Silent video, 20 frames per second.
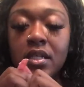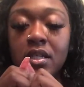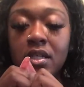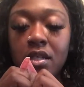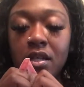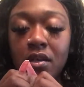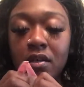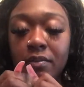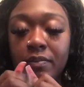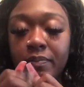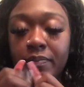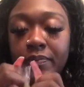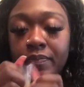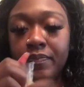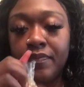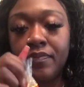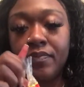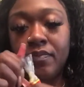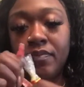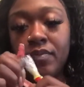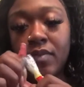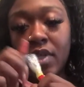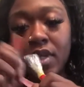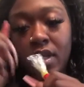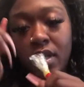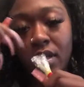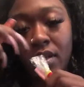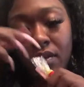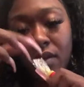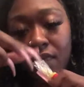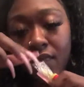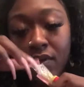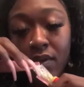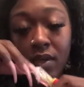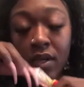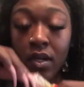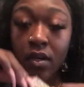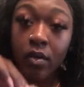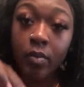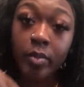So, okay, I don't even know
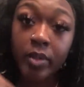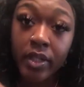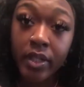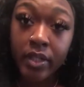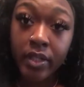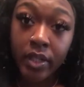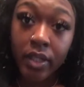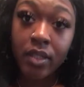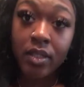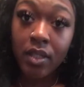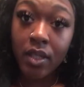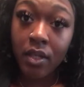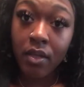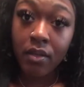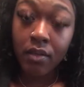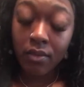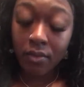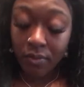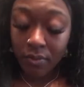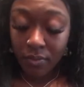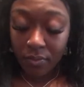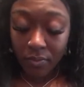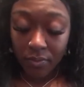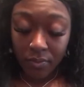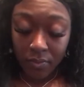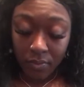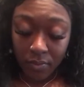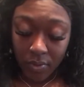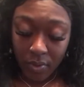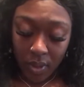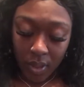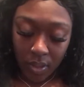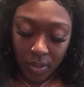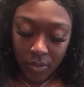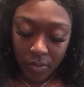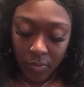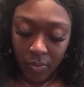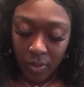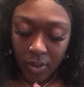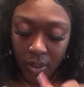how to open it. That's how
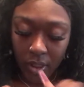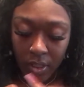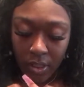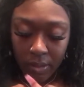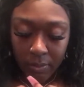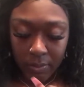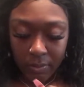knowledgeable I am,